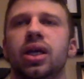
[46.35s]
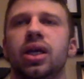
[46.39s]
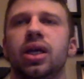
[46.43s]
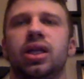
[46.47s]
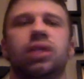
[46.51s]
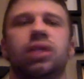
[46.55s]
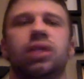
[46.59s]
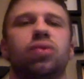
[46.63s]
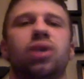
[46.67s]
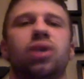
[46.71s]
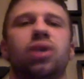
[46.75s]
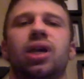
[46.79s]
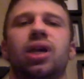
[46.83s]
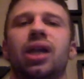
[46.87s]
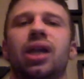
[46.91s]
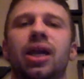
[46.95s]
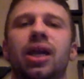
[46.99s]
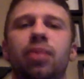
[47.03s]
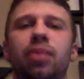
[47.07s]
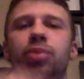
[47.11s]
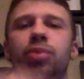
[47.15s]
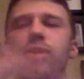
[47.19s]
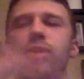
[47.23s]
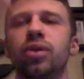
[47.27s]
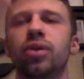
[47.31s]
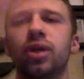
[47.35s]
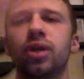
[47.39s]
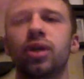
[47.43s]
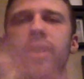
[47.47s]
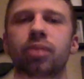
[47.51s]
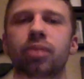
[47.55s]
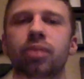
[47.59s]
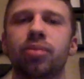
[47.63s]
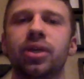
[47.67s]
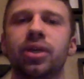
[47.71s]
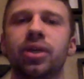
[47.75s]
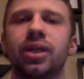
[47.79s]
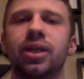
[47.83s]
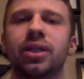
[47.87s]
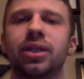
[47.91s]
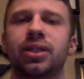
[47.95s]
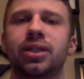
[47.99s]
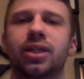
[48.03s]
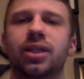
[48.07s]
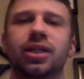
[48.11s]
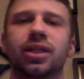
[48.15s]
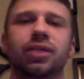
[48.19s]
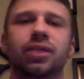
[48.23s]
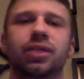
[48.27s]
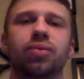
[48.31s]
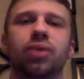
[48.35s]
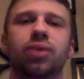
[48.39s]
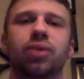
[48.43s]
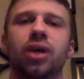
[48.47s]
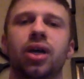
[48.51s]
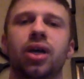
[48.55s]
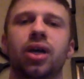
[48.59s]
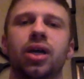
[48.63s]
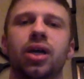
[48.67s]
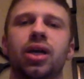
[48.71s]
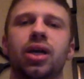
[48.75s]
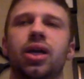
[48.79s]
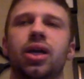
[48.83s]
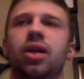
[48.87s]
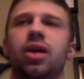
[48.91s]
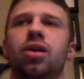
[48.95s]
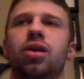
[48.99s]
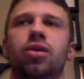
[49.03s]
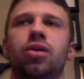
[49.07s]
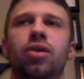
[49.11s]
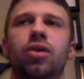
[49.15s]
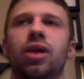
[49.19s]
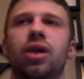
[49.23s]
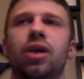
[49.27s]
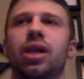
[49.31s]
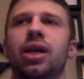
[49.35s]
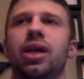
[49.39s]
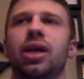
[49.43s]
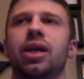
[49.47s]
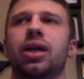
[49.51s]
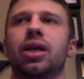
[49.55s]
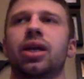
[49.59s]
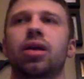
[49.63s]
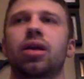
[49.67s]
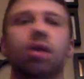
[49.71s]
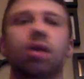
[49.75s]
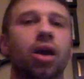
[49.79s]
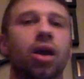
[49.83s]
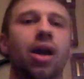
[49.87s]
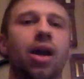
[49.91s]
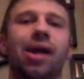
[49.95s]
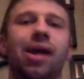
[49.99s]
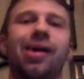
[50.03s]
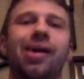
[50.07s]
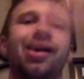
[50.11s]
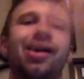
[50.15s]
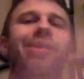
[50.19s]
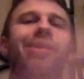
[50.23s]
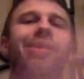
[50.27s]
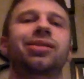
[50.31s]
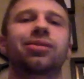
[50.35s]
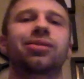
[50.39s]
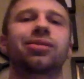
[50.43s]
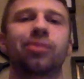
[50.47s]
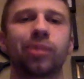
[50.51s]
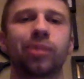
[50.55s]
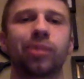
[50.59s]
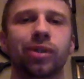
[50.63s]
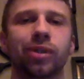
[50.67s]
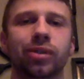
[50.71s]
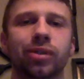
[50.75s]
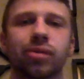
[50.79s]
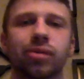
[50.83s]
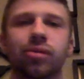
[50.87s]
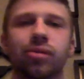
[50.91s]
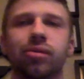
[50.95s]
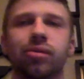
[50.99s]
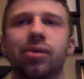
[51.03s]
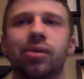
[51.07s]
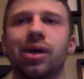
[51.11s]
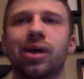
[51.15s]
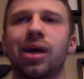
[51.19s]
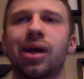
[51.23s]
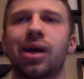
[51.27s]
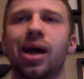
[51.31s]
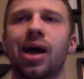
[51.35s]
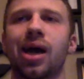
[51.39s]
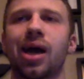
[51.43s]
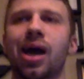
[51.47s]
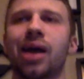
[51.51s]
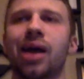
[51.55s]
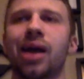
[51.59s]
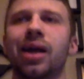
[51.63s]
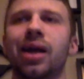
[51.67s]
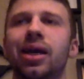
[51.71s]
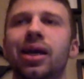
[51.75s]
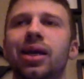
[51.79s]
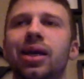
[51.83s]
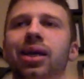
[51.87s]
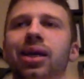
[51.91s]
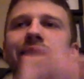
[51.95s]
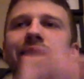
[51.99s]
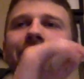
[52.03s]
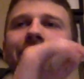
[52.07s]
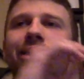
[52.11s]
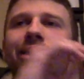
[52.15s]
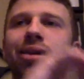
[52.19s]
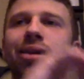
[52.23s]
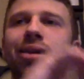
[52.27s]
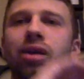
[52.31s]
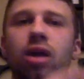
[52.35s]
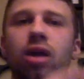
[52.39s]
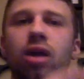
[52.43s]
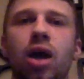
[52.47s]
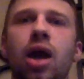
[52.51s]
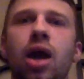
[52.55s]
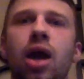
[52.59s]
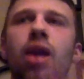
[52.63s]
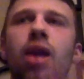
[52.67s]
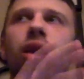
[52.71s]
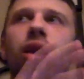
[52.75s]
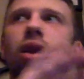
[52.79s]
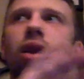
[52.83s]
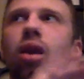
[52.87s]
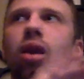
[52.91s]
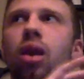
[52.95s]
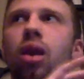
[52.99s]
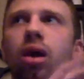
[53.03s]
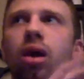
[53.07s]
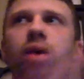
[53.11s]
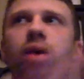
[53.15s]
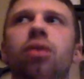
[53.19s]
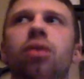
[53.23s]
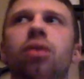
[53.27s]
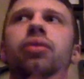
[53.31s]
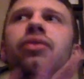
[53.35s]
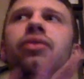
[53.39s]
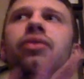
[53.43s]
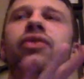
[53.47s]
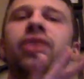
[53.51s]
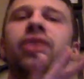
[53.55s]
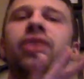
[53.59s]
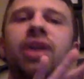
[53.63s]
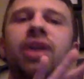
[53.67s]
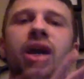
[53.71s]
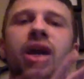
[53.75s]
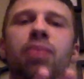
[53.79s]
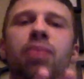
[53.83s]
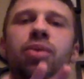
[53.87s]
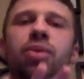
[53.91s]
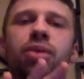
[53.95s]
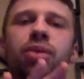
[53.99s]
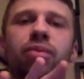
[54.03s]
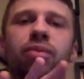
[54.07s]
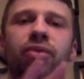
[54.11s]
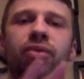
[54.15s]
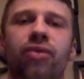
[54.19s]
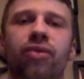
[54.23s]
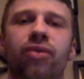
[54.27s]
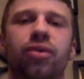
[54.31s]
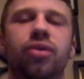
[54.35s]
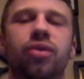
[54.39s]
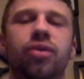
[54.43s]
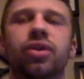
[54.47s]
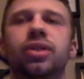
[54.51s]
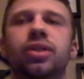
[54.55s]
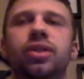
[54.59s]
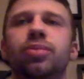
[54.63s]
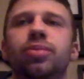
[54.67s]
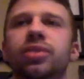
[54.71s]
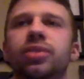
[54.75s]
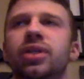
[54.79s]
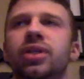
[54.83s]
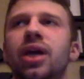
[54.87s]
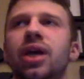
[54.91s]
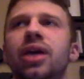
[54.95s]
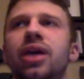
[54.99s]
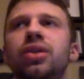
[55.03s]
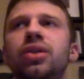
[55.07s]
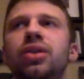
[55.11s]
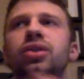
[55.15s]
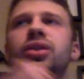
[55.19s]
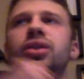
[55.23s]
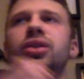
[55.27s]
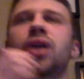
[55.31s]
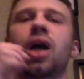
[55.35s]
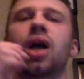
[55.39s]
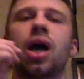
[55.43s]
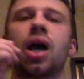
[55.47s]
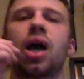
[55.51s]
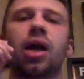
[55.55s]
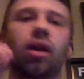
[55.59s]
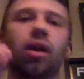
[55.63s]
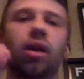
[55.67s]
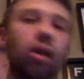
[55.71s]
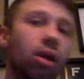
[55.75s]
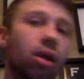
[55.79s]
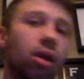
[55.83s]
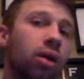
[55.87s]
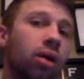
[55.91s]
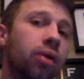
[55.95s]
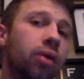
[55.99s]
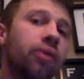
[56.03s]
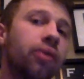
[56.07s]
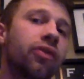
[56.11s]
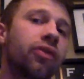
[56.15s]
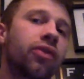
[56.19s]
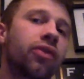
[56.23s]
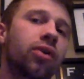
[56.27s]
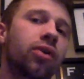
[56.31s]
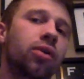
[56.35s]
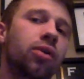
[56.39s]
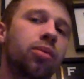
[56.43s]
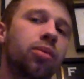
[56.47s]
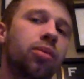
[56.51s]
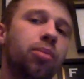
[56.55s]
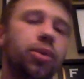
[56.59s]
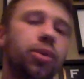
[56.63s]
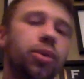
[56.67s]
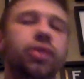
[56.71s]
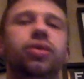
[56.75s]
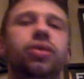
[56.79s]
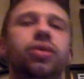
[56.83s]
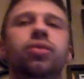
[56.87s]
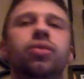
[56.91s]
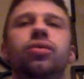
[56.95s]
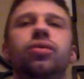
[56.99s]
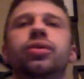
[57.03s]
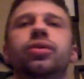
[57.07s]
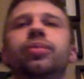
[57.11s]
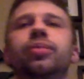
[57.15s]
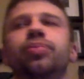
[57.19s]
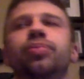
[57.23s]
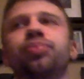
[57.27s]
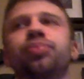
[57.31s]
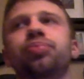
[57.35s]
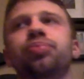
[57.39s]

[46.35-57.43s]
That's why I like Beauty and the Beast. That's why, you know, I like High School Musical. I love Nightmare Before Christmas. I love musicals.